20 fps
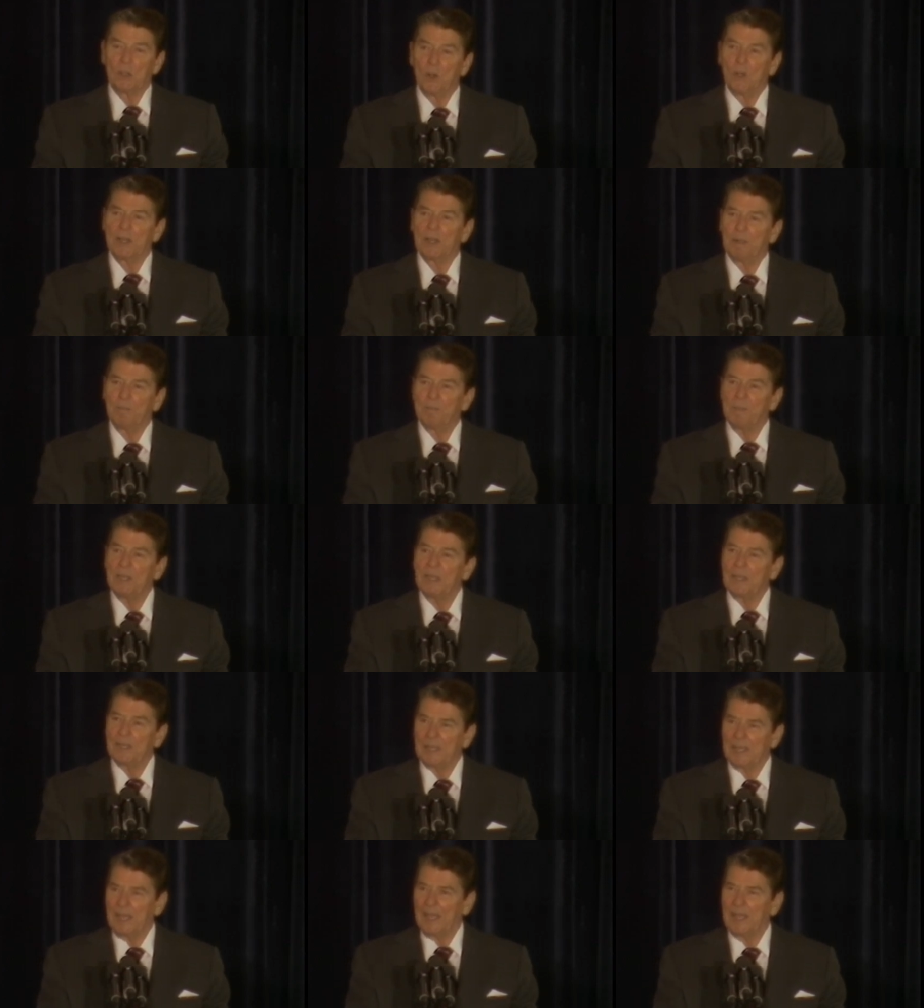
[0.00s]
going to
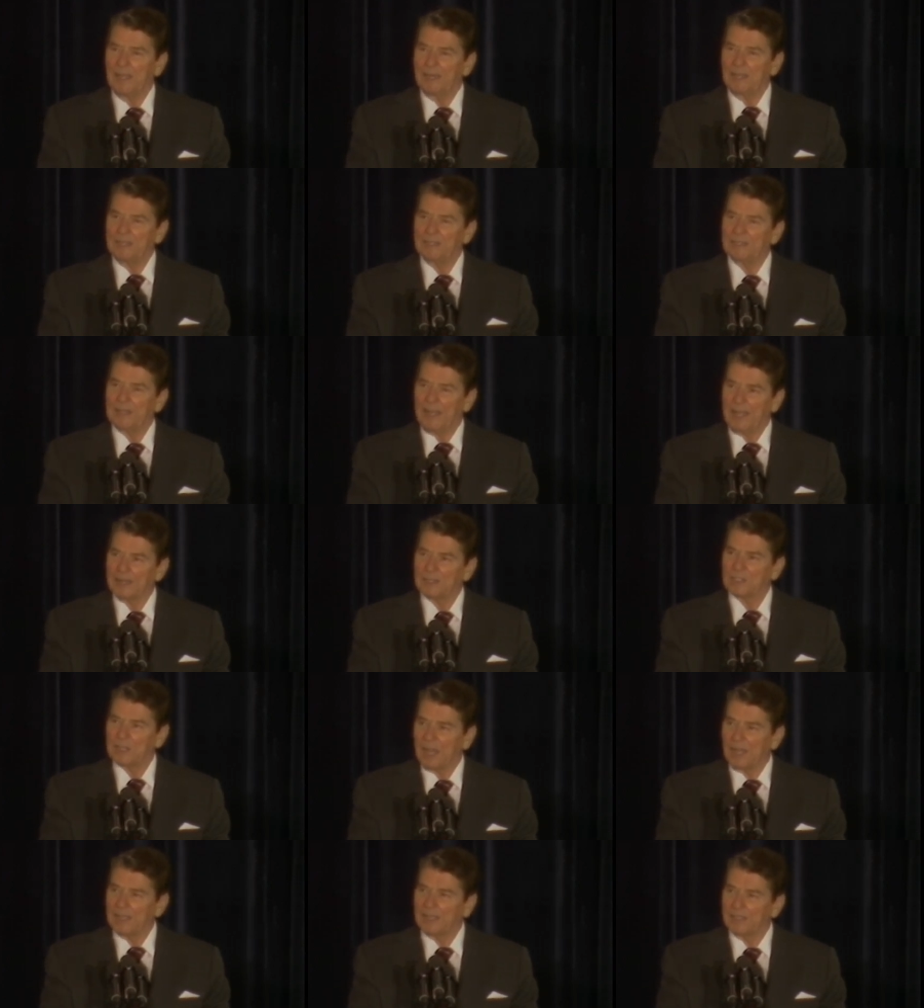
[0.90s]
be any
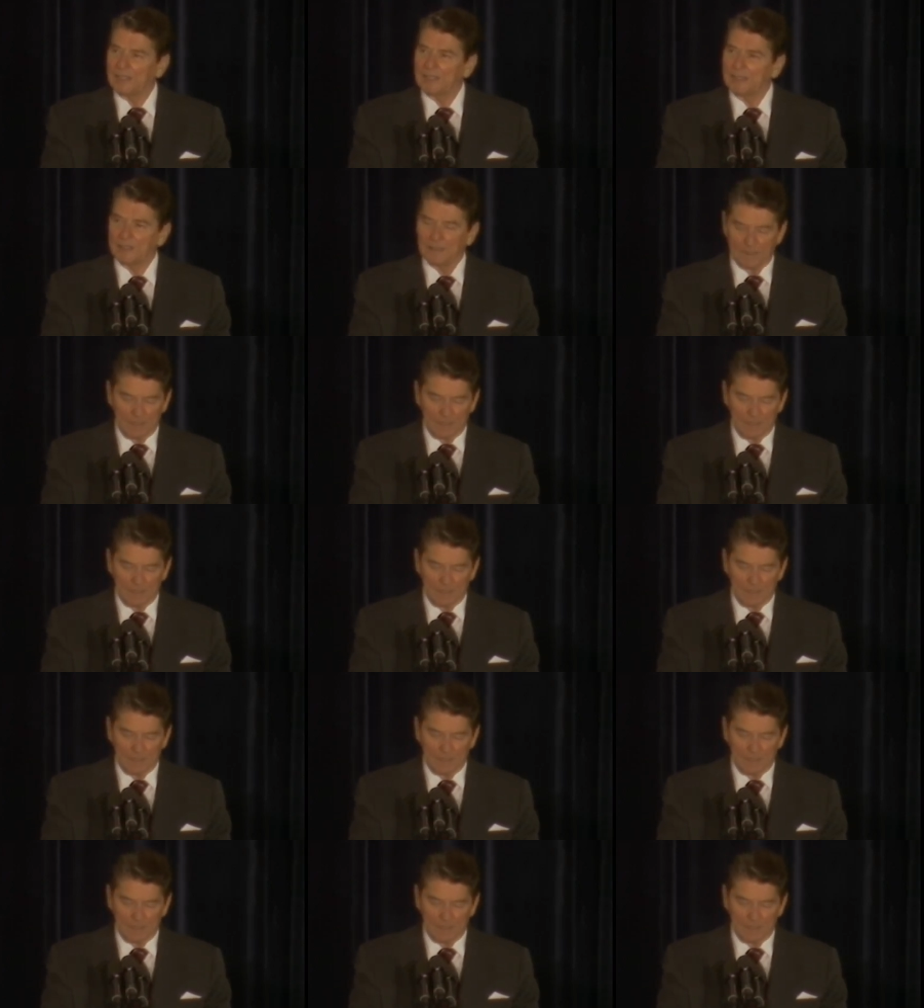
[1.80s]
tax hike.